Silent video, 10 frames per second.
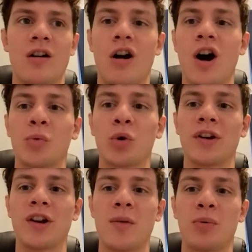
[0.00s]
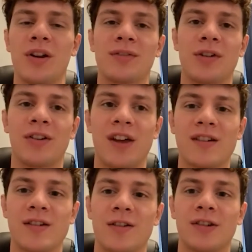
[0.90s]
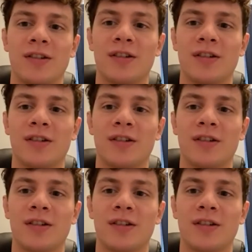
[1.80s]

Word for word: onward and upward as far as that goes.